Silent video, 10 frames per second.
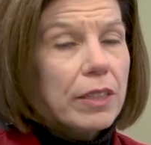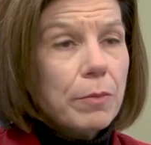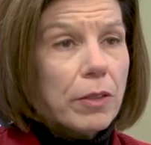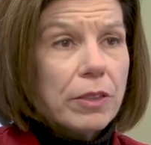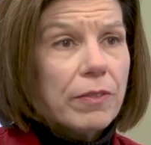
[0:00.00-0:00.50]
because
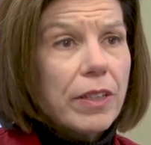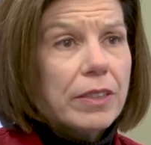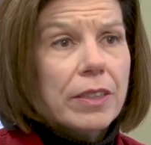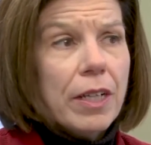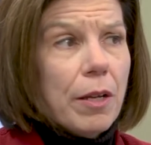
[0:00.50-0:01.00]
most of
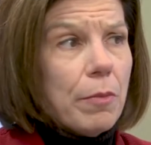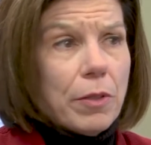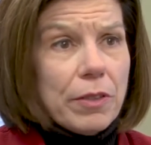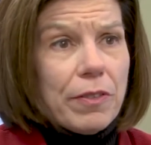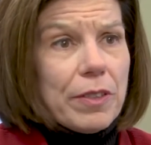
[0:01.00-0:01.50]
us,
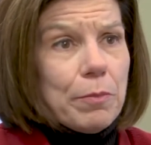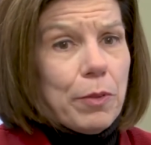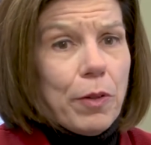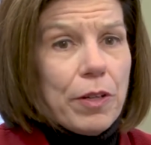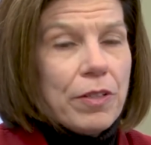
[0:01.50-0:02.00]
most of us
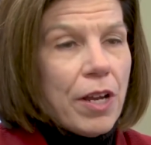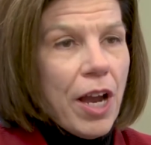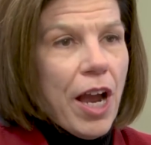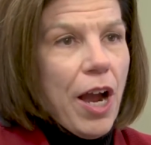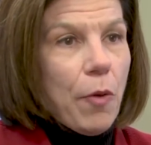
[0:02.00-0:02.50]
employers,
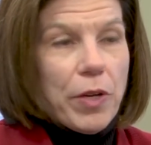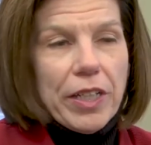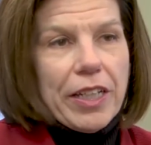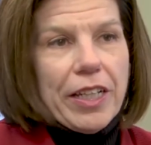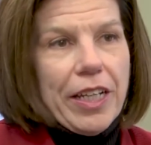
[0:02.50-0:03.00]
we
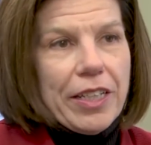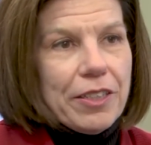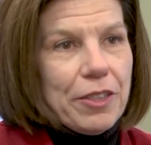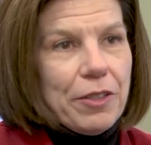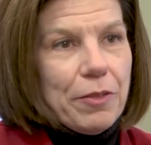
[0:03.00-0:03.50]
didn't get
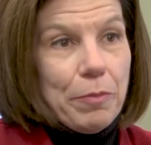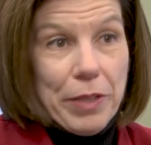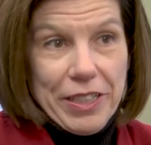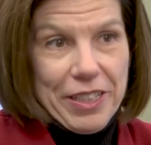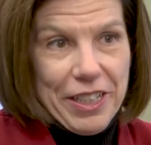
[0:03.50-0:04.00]
into
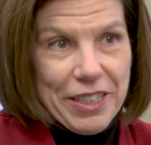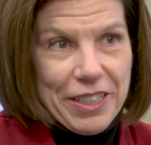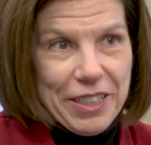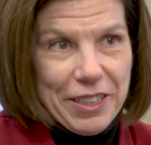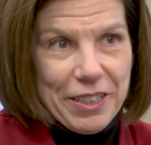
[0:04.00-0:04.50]

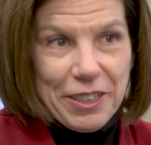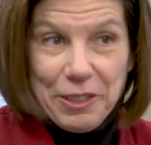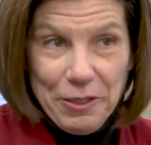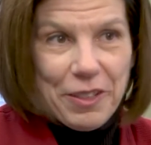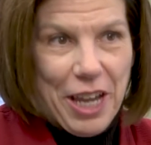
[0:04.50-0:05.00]
business to
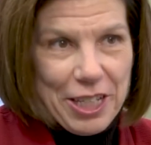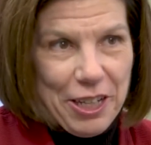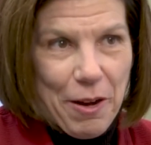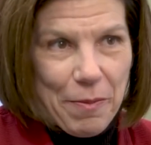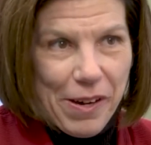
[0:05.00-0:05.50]
do the HR